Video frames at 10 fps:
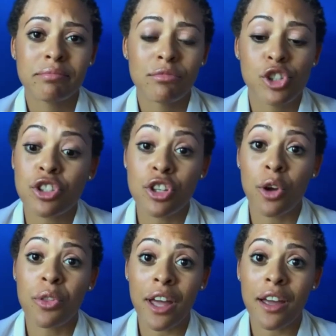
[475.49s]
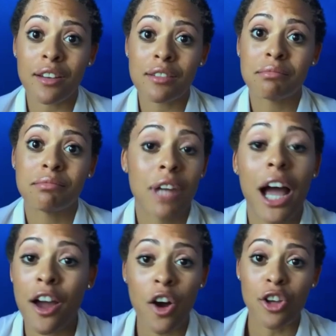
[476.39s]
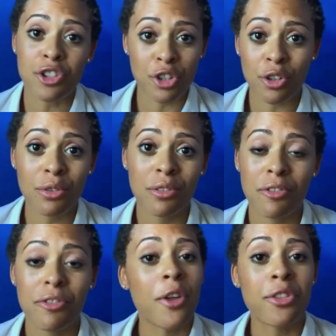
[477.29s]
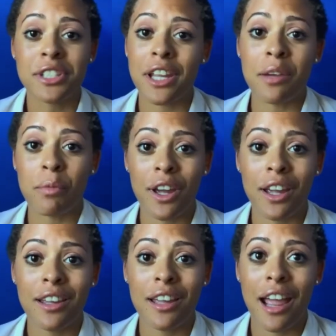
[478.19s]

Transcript: just know that I also felt the same way.